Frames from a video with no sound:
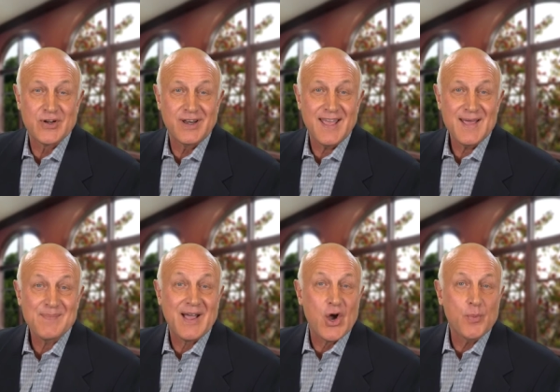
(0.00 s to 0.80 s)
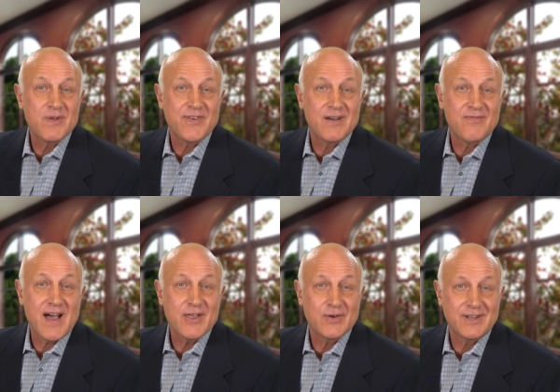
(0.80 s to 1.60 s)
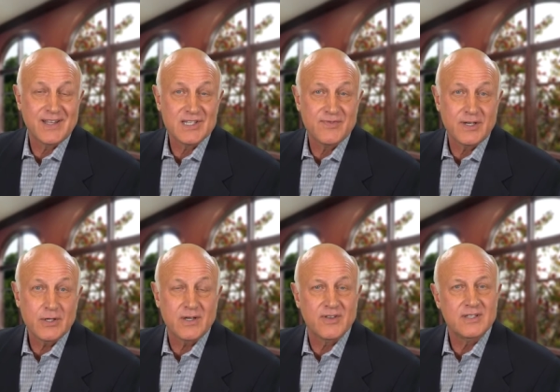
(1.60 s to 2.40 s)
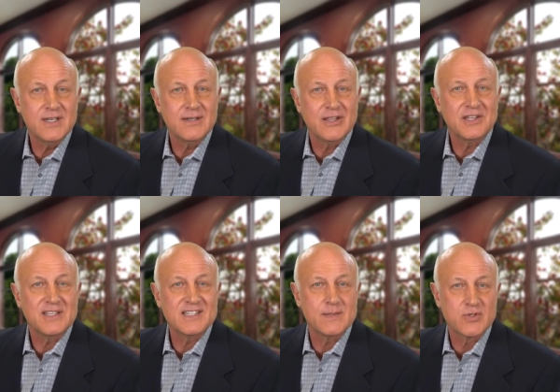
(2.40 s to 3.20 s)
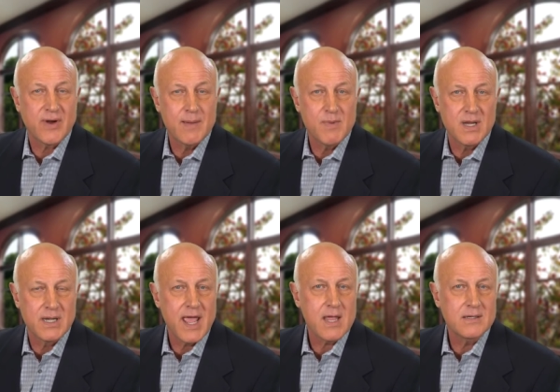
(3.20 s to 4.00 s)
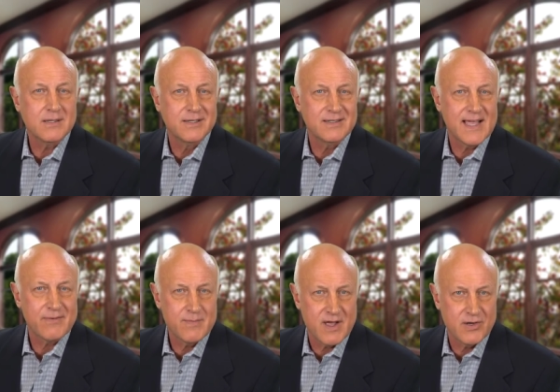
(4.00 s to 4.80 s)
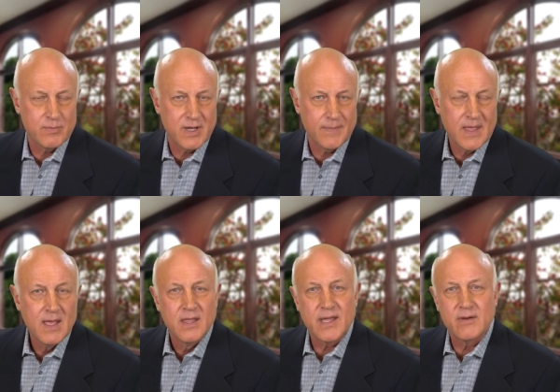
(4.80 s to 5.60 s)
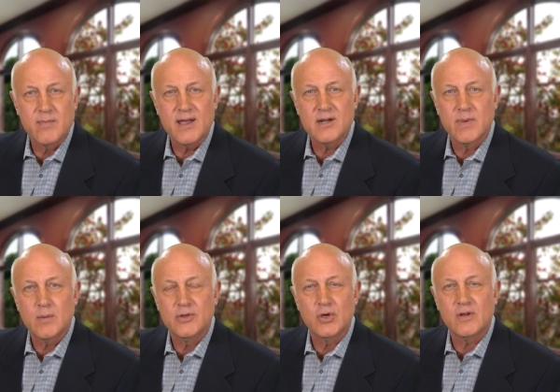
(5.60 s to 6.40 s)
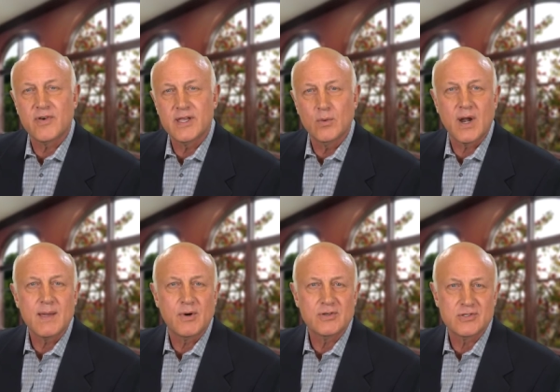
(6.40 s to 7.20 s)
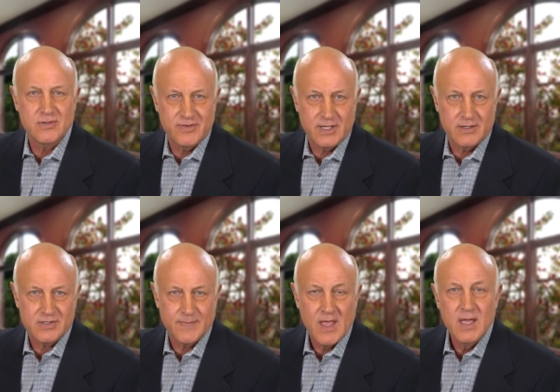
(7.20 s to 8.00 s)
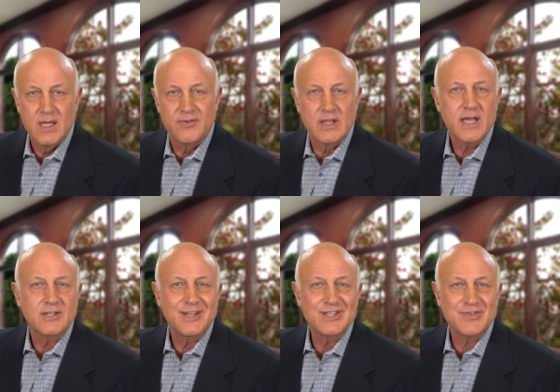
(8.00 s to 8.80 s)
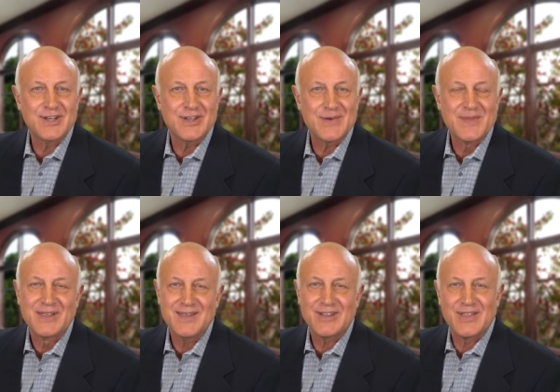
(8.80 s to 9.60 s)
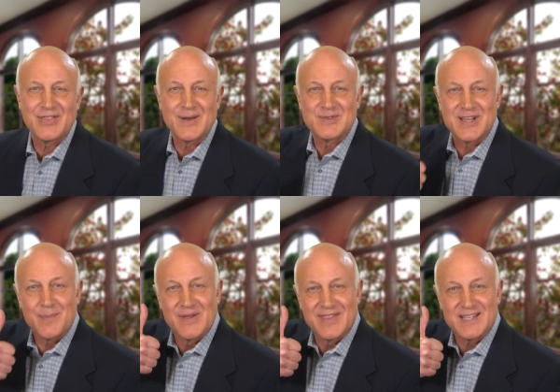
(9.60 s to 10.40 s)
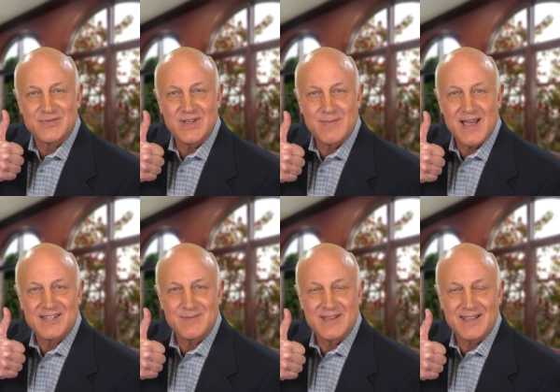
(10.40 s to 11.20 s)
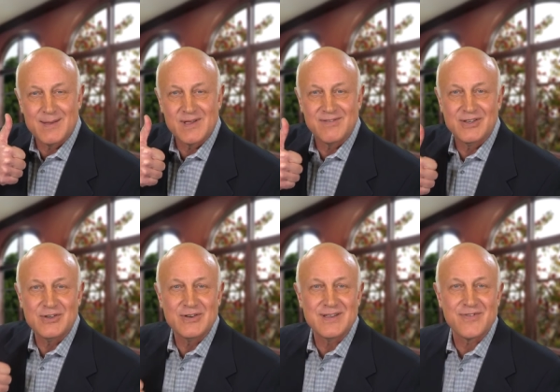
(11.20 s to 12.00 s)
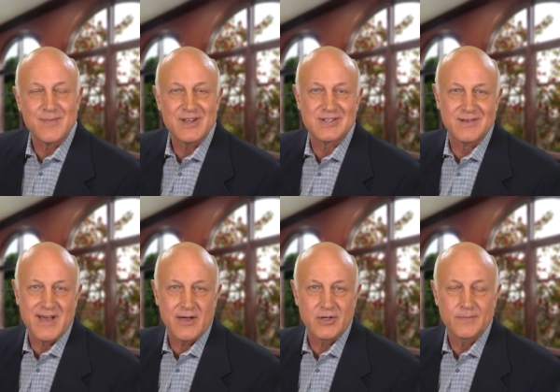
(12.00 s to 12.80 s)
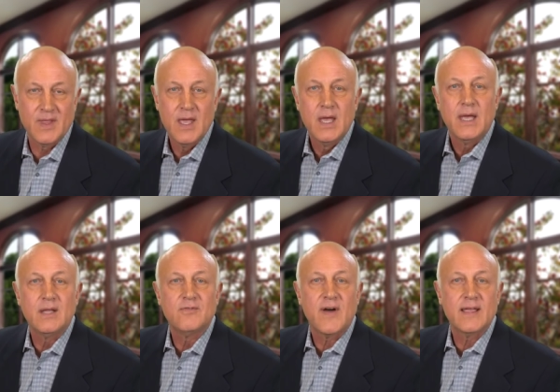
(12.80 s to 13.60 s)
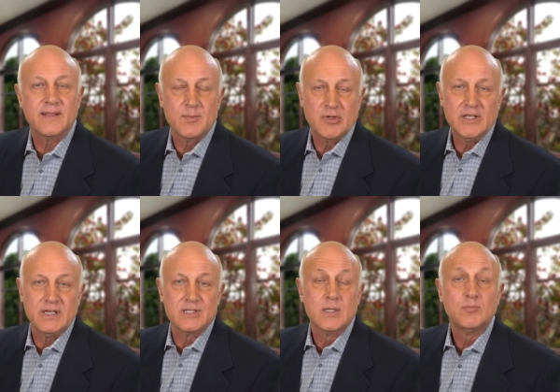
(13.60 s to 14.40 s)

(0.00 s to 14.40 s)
for today. I hope you found value in today's video. If you did, click that subscribe button and click that reminder bell. That reminder bell will notify you when I post new videos. If you like today's video, give it a thumbs up. That's feedback to me that I'm giving you information of value. And finally, please